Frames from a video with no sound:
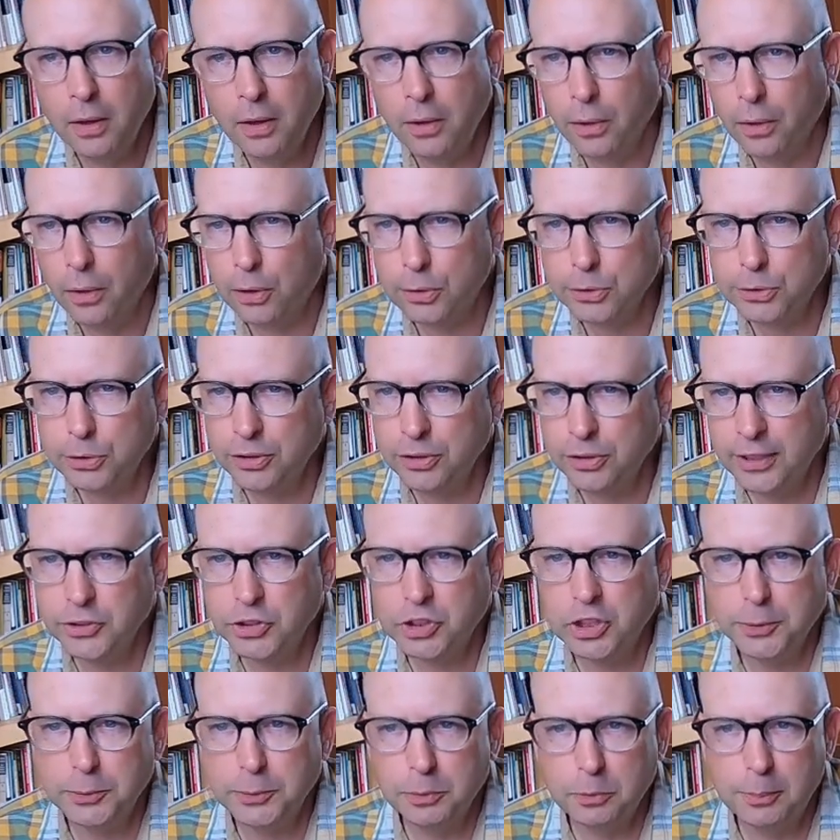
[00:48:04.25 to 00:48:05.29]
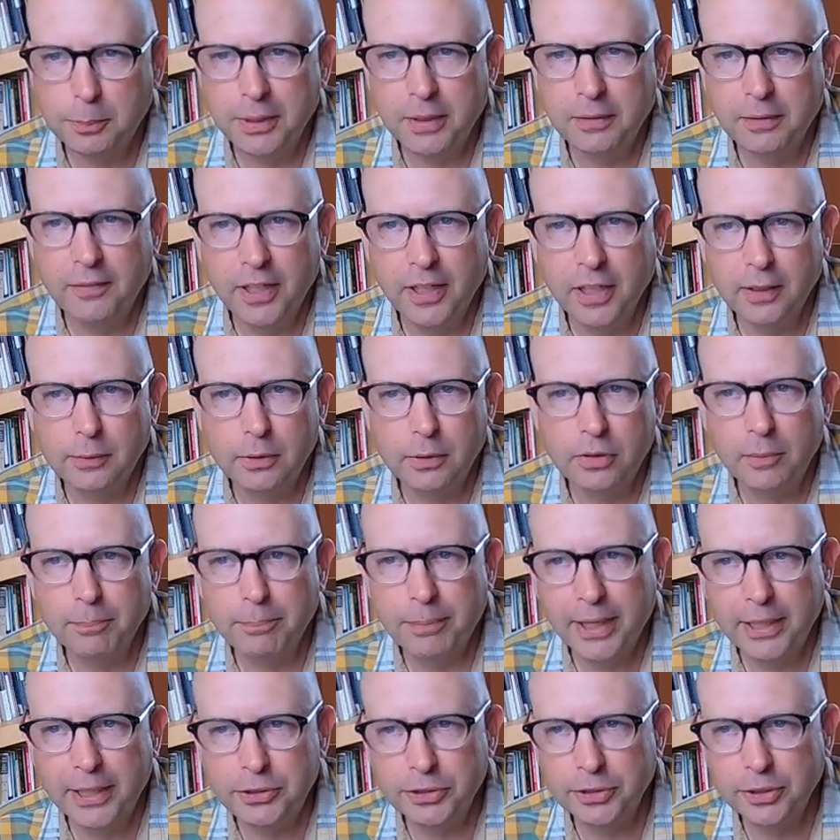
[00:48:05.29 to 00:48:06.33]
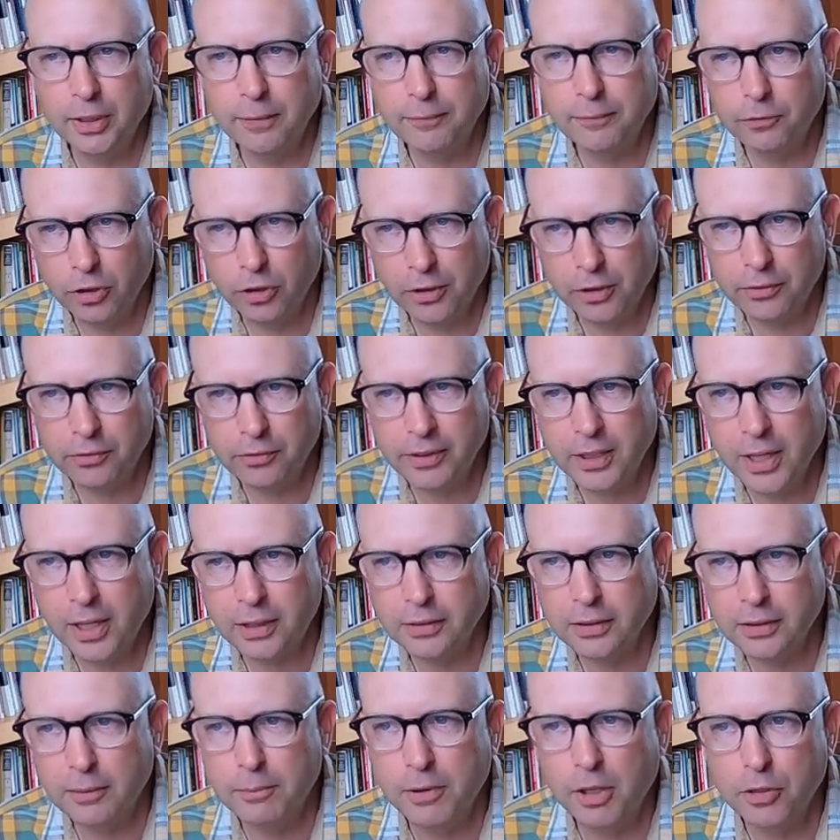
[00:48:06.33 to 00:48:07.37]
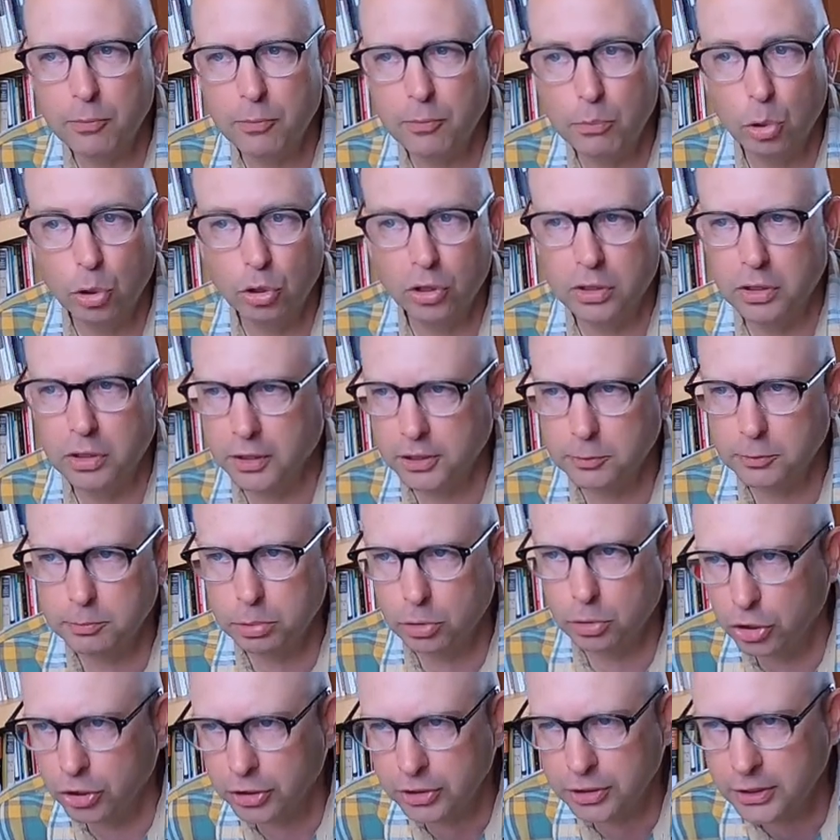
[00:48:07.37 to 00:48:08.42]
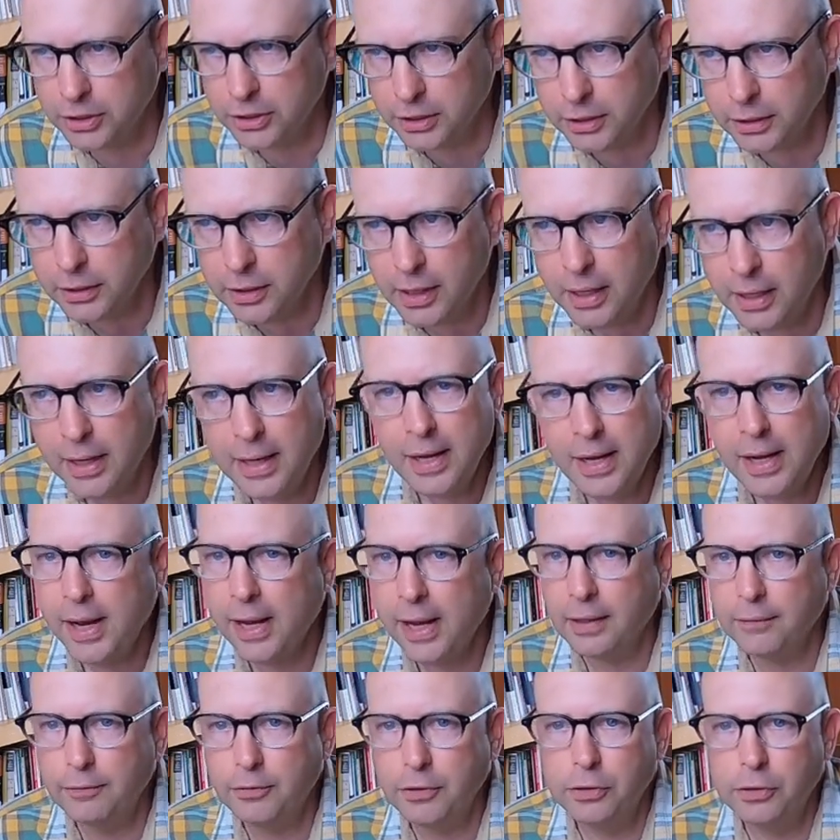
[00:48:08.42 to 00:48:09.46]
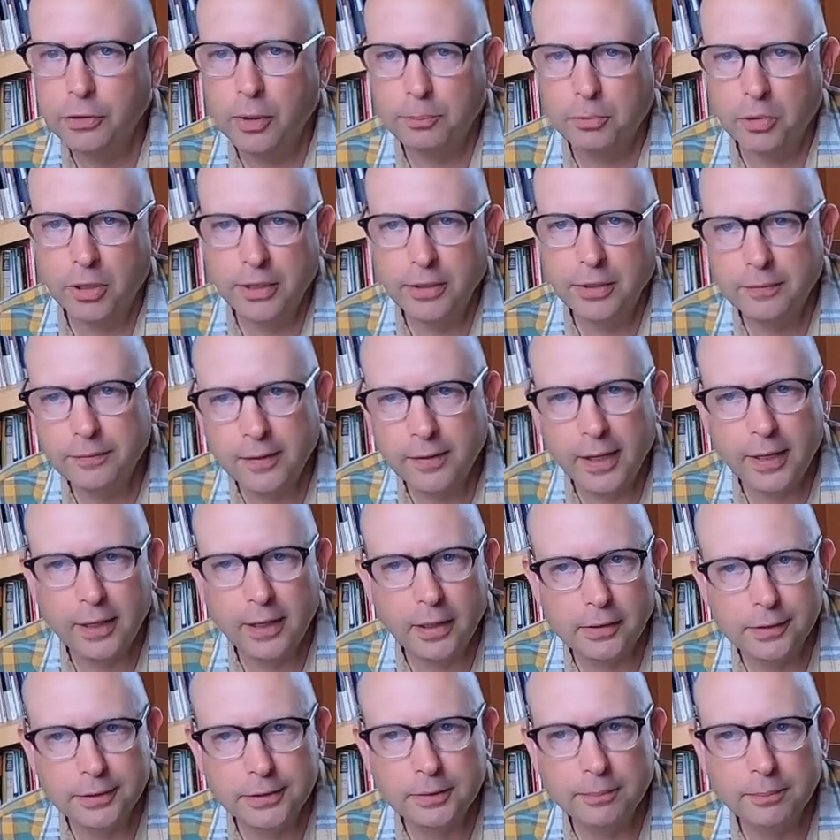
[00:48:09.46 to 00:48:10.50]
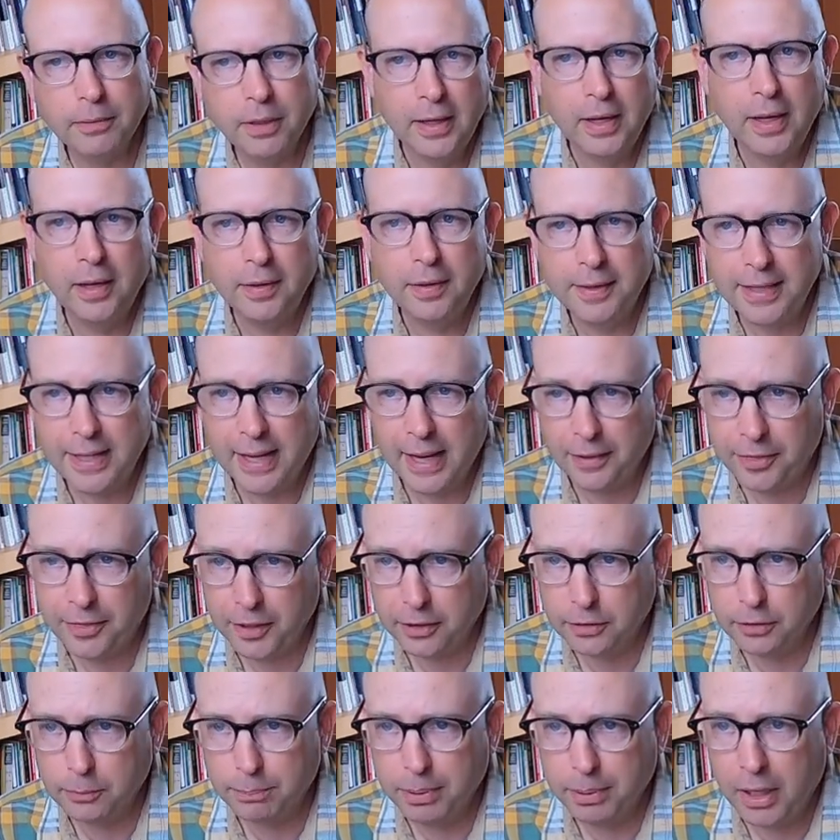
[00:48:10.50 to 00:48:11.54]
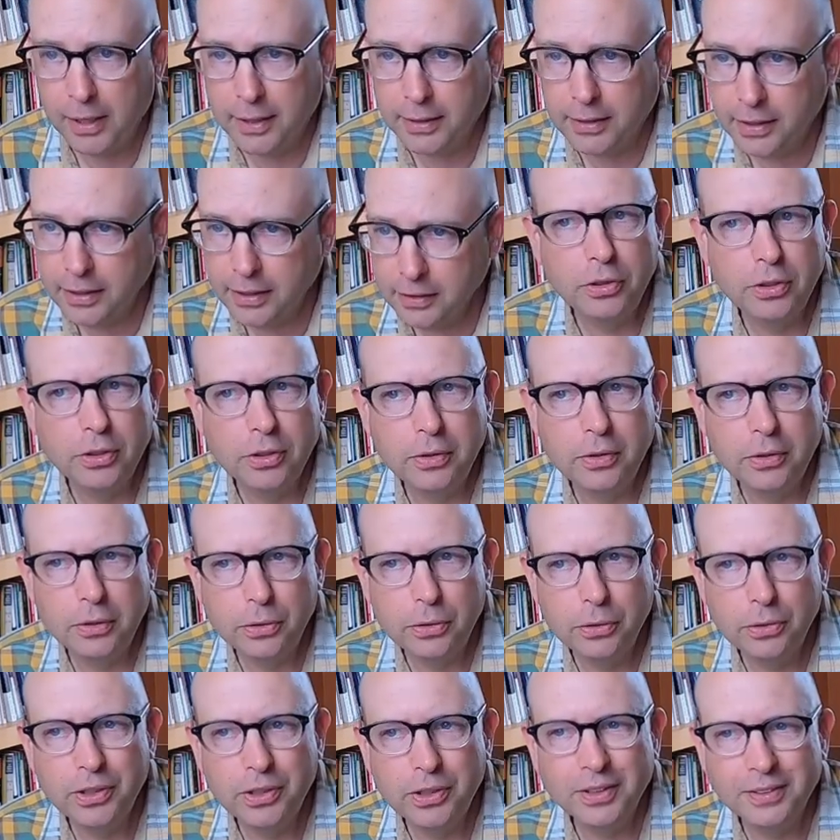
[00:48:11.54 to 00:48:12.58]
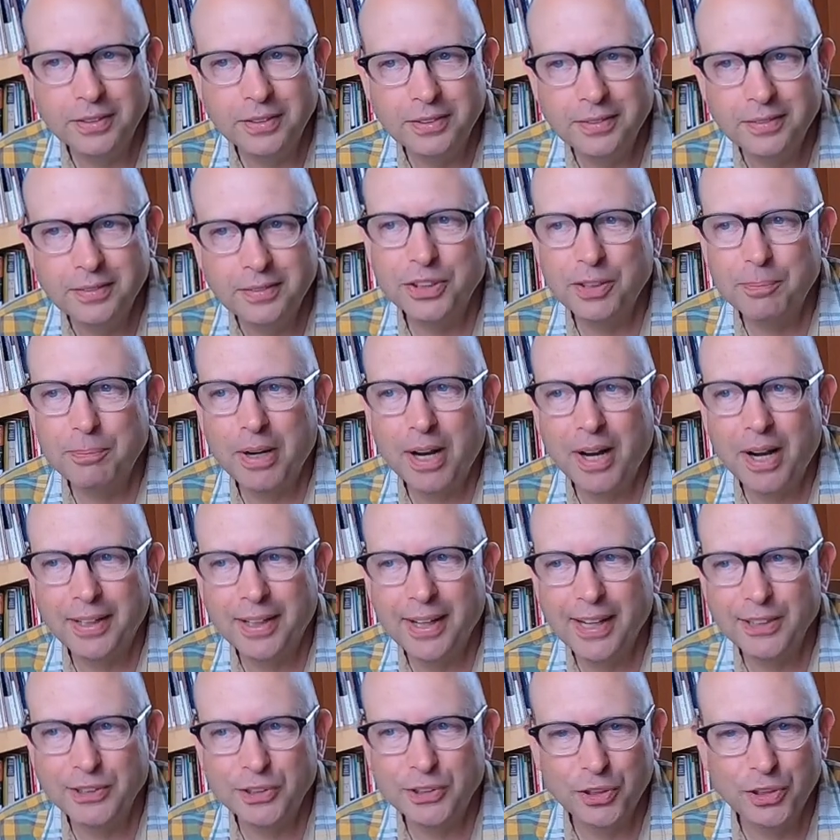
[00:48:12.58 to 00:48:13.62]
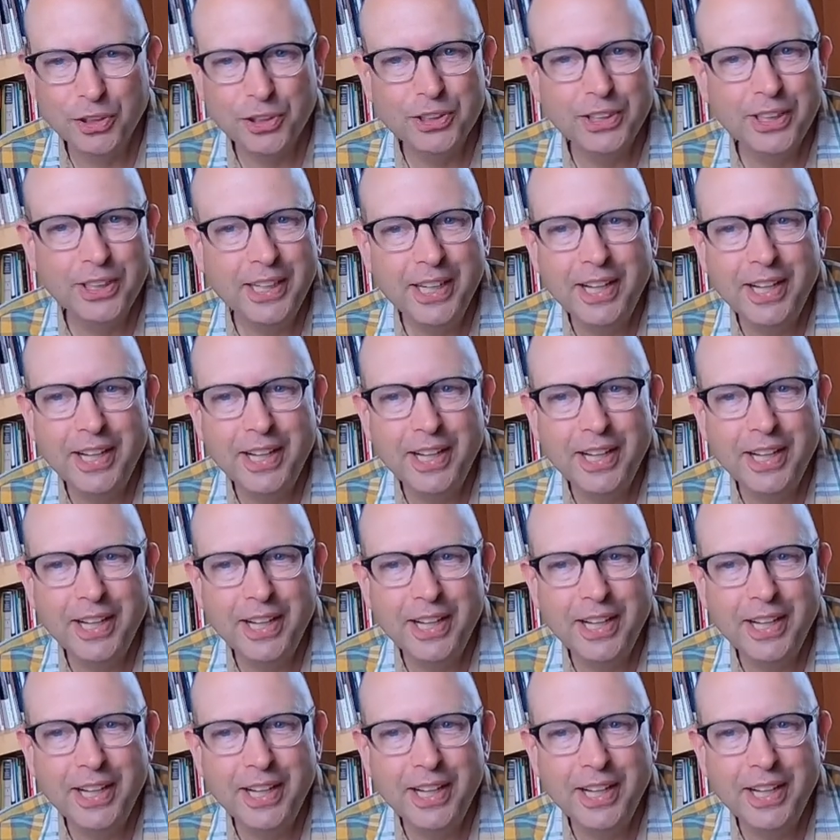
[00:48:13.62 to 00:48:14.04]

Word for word: All transcripts will be available on Patreon for our $3 a month Moral Explorer tier and if you upgrade to $5 a month, the Ethical Pioneer tier, you can listen to the podcast early